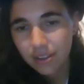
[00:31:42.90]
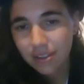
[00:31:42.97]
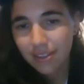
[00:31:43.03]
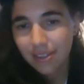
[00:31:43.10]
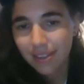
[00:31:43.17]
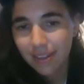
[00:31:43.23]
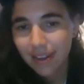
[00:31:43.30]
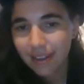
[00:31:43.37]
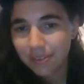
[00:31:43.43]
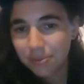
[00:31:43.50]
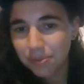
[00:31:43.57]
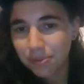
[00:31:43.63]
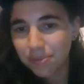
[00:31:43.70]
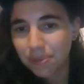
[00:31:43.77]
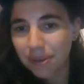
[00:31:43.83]
That
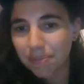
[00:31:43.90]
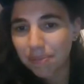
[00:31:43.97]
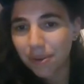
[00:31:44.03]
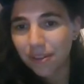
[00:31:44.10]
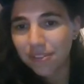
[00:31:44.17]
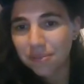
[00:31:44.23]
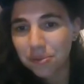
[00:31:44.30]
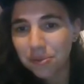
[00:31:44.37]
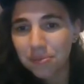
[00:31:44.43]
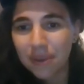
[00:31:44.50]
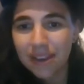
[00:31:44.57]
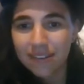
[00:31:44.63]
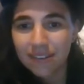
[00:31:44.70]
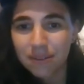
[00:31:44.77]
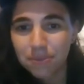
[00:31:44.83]
would be impossible,
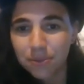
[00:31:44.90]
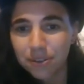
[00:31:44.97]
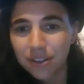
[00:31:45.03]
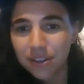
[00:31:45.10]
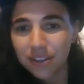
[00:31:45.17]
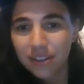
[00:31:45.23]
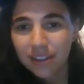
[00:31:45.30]
my dear boy.